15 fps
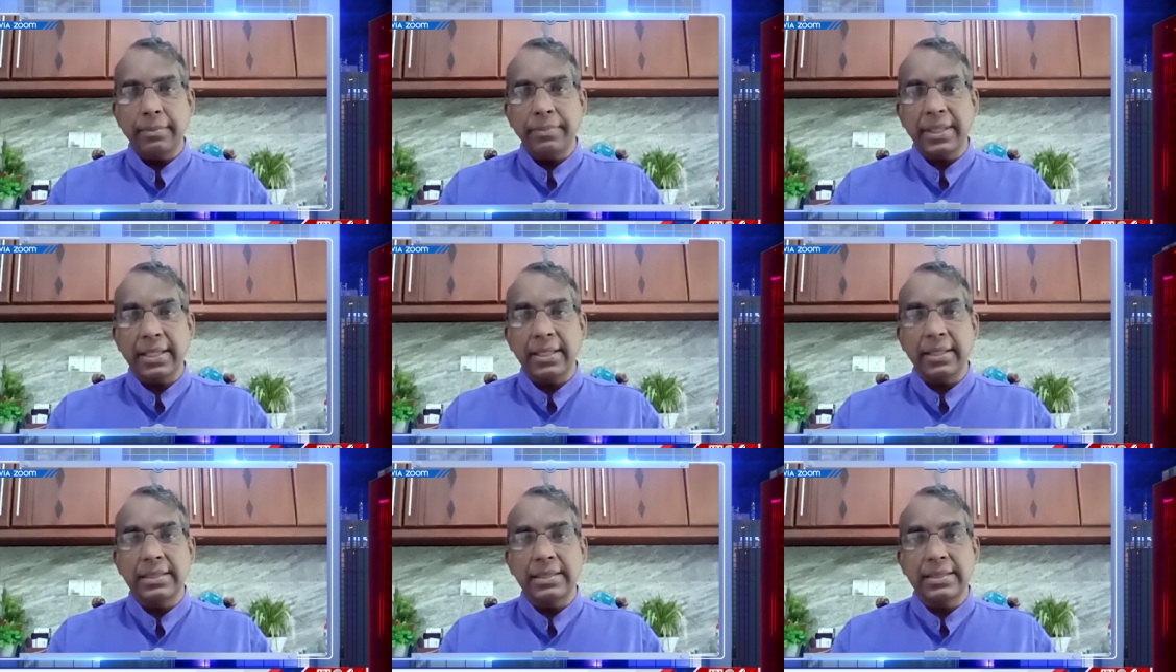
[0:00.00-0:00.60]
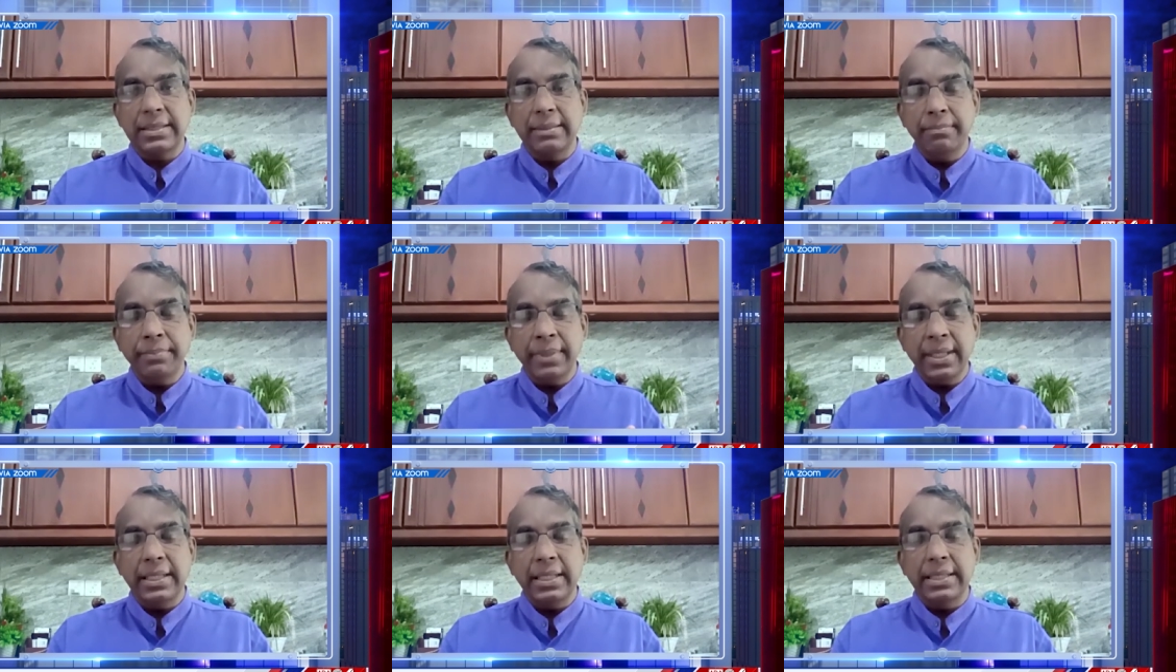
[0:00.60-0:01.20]
for a
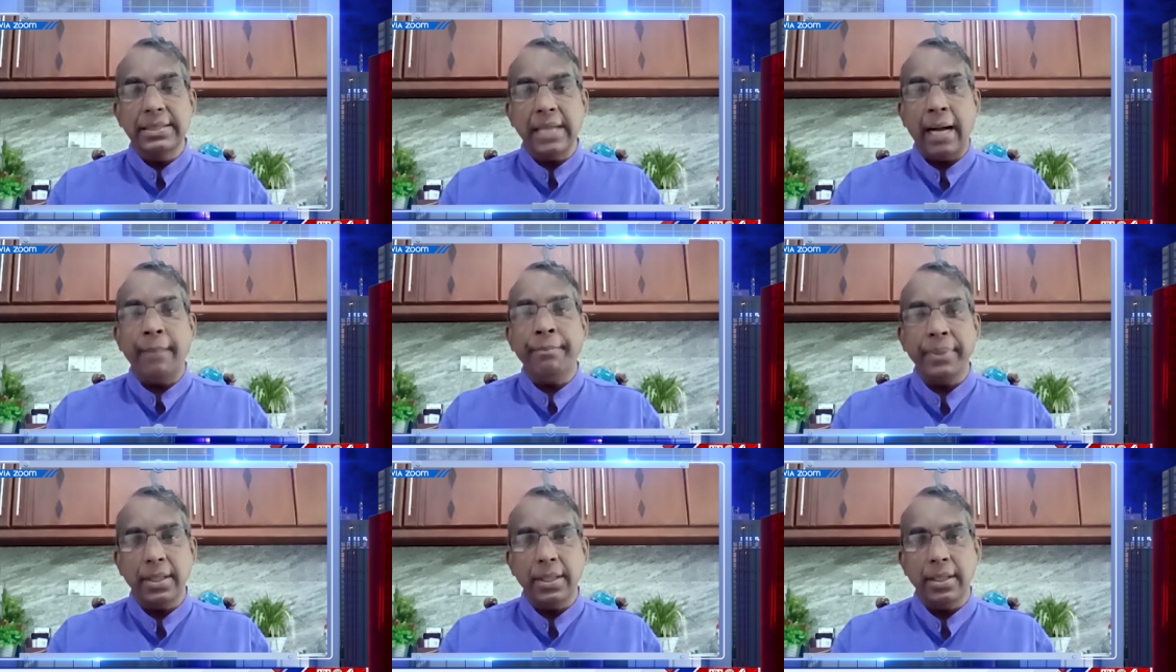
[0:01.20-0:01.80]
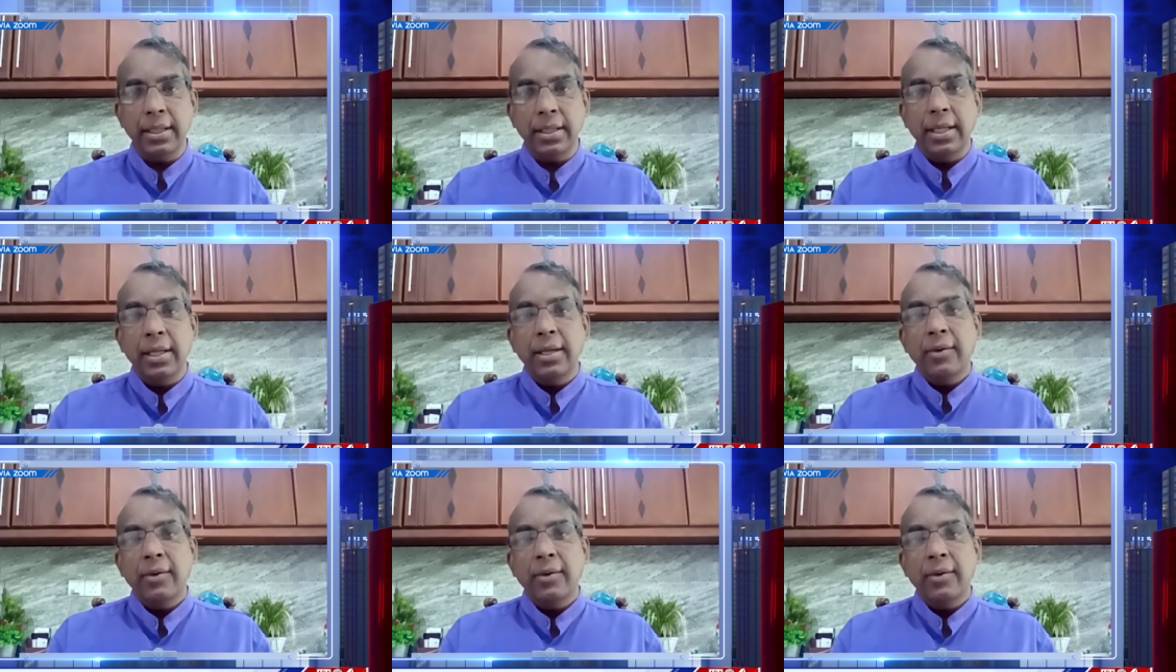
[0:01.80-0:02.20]
simple example,